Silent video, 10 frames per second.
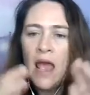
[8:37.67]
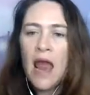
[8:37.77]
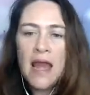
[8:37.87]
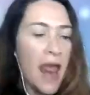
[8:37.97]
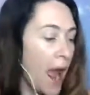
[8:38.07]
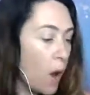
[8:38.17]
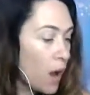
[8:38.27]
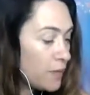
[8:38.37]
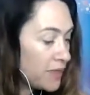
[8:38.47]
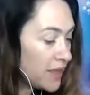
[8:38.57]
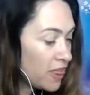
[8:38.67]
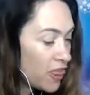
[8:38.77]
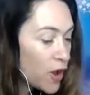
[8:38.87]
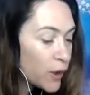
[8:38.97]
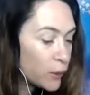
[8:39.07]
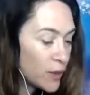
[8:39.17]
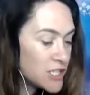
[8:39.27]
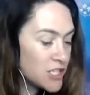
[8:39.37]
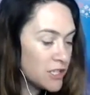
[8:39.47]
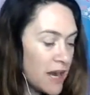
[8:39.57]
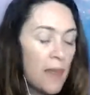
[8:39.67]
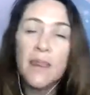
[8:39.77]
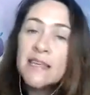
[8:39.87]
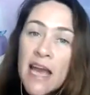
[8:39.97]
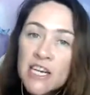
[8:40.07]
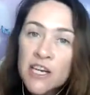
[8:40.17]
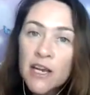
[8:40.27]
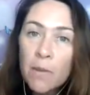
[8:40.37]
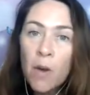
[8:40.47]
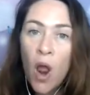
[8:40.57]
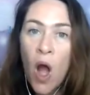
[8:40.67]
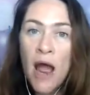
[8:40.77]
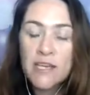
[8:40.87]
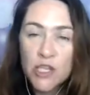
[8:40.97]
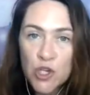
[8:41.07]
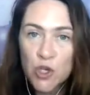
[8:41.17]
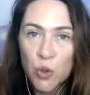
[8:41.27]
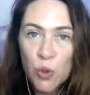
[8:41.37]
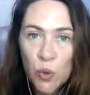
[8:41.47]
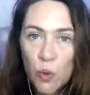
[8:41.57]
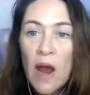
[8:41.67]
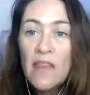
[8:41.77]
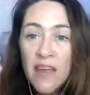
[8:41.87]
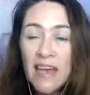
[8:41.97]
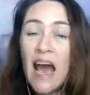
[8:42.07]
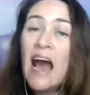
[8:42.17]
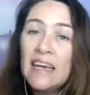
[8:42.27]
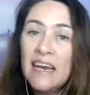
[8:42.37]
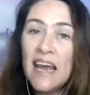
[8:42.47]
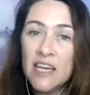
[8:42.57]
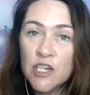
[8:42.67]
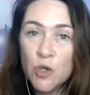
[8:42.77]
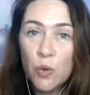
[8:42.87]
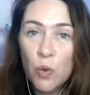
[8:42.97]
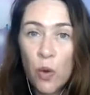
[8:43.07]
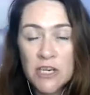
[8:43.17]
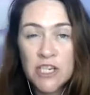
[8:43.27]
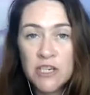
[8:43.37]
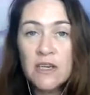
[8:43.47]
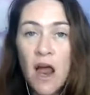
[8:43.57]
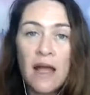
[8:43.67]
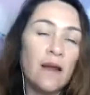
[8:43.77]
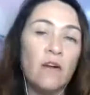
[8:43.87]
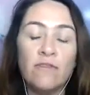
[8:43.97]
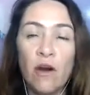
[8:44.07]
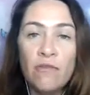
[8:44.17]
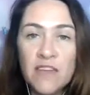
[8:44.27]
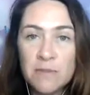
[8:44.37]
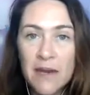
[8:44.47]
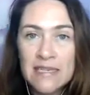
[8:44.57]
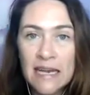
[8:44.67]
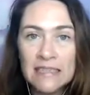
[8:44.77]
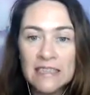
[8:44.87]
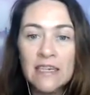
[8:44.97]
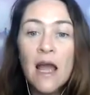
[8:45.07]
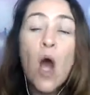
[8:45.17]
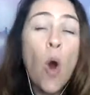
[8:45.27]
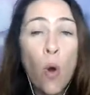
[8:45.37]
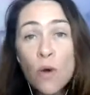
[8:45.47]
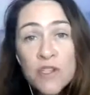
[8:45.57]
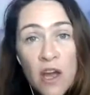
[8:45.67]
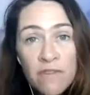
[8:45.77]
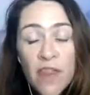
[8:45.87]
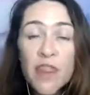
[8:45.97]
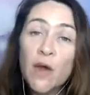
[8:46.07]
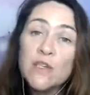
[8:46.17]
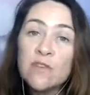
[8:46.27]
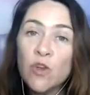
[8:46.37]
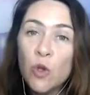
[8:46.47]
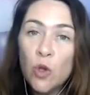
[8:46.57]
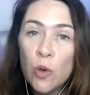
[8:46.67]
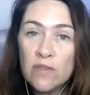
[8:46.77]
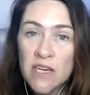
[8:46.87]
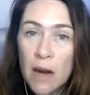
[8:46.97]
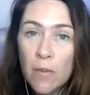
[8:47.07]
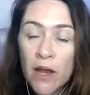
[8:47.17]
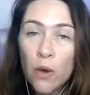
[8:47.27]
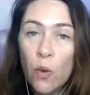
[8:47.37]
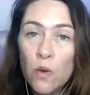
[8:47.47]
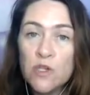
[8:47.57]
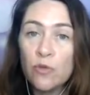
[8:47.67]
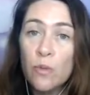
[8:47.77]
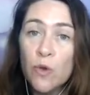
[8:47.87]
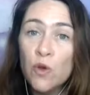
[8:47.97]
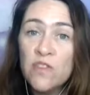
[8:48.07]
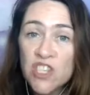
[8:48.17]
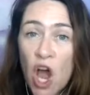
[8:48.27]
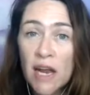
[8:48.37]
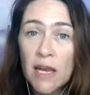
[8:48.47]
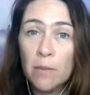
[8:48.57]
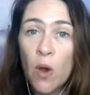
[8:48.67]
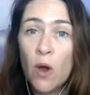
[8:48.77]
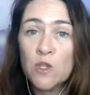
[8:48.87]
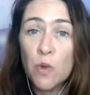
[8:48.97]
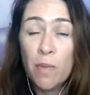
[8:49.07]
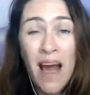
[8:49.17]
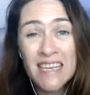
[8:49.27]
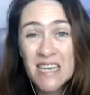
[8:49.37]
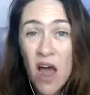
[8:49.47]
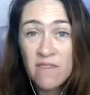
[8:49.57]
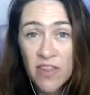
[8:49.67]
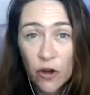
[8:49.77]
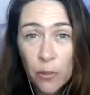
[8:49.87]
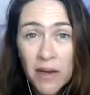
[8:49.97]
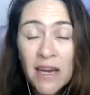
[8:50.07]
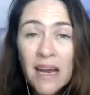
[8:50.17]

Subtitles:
Now, the third question, and this actually applies to the guardian angel question, like of this meditation. Also, for those of you who have done my course, Remove Psychic Blocks with Past Life Therapy.